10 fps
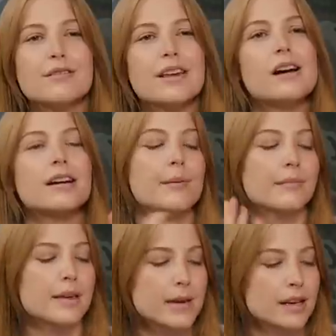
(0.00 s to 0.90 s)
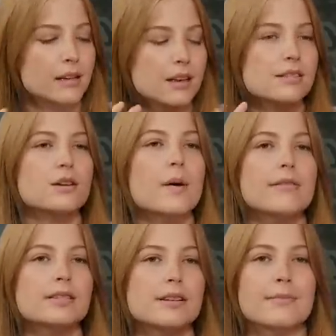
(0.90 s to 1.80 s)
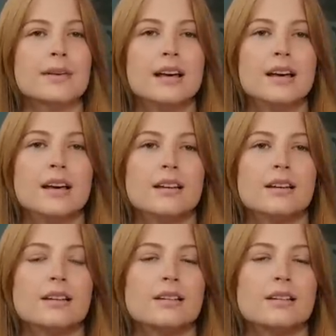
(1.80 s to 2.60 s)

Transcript: can. Yeah, come come yeah, in. Stick any body some... part you want in here.